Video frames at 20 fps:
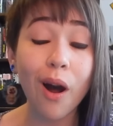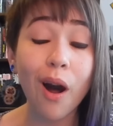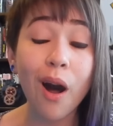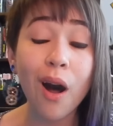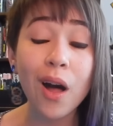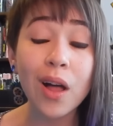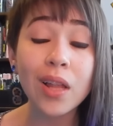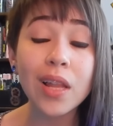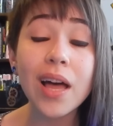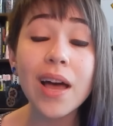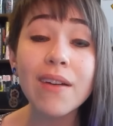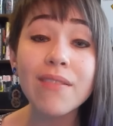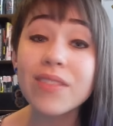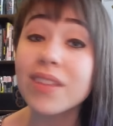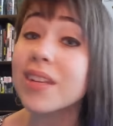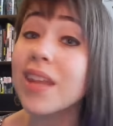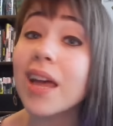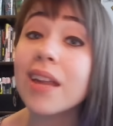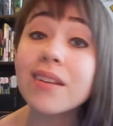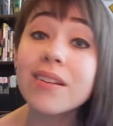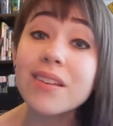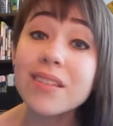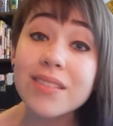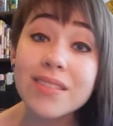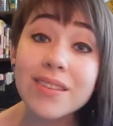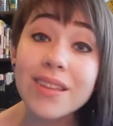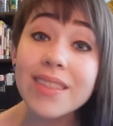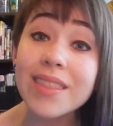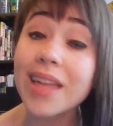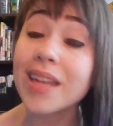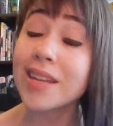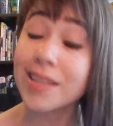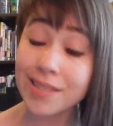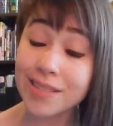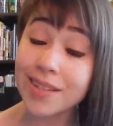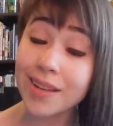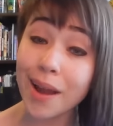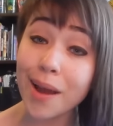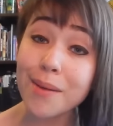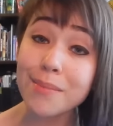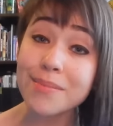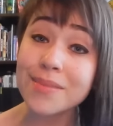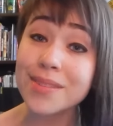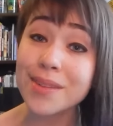all of the deadness that is to come.